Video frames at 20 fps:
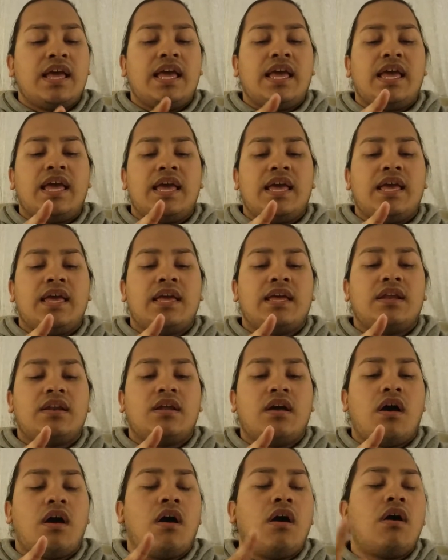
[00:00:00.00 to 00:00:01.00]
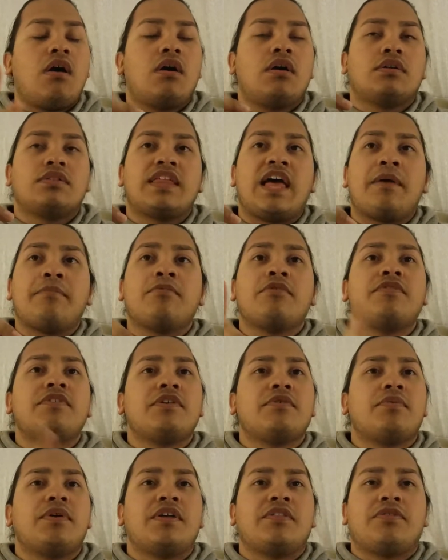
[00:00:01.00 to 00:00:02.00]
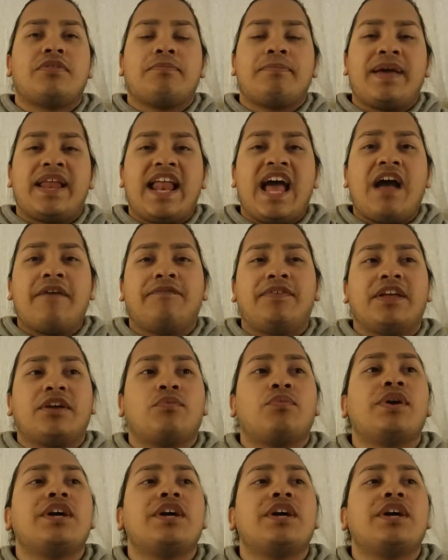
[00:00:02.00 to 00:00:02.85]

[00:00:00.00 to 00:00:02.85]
and that movie with Ben Affleck,